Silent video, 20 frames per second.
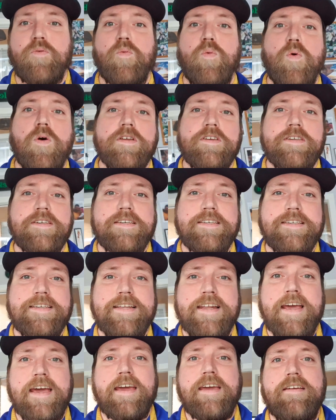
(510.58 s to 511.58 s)
watching
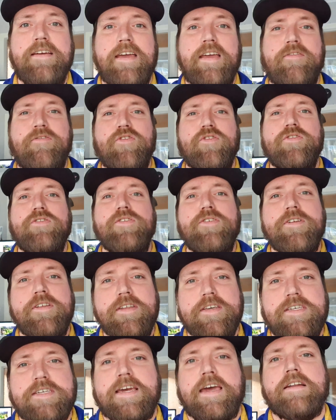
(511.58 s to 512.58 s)
today. If you're new to
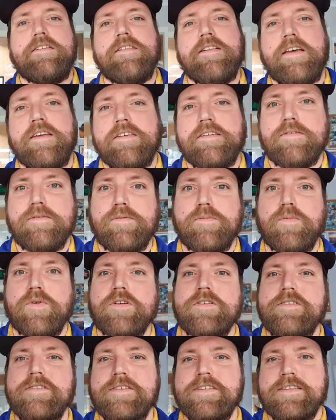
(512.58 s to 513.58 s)
the channel and you
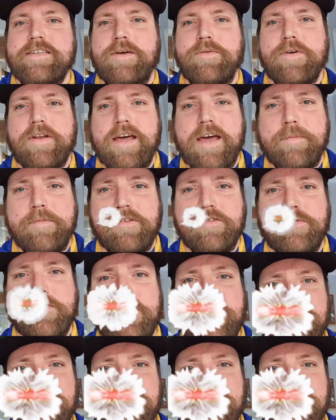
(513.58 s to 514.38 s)
want to see what happens with